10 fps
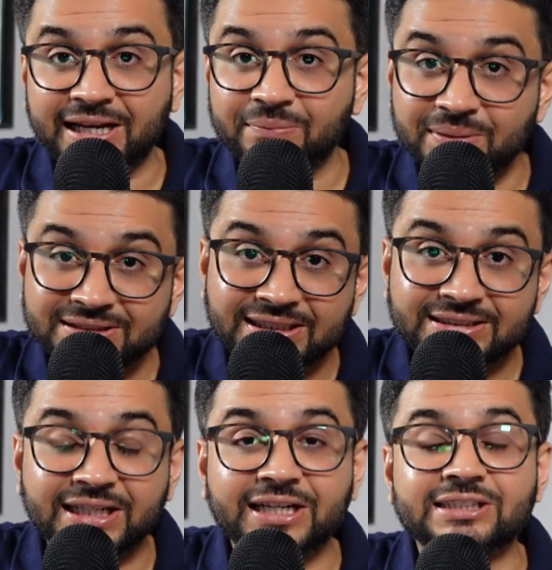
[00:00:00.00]
In
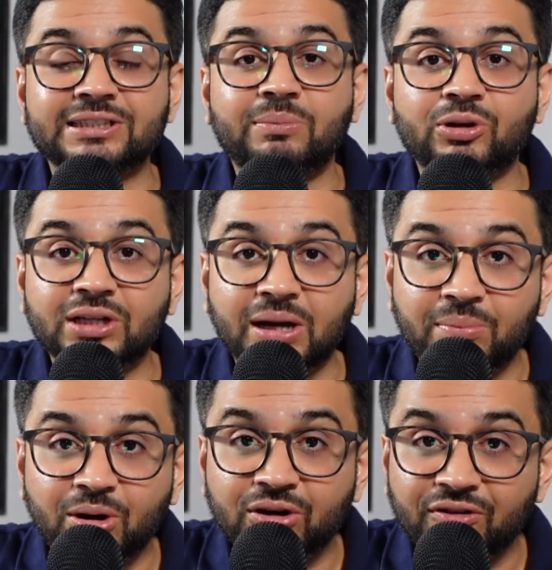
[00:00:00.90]
business, it is about the
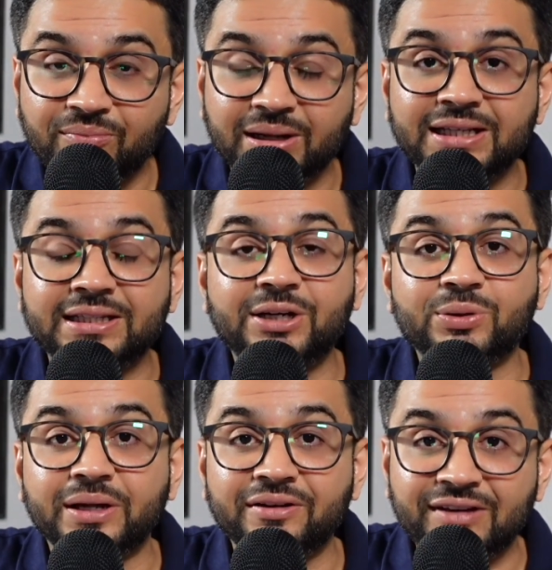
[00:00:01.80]
amount of money that
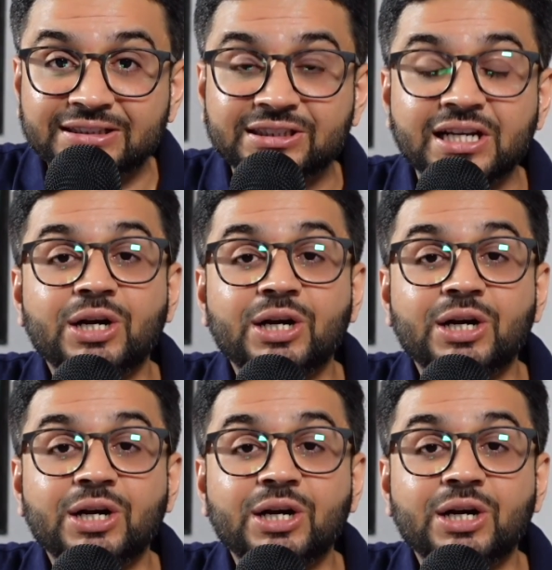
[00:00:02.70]
you invest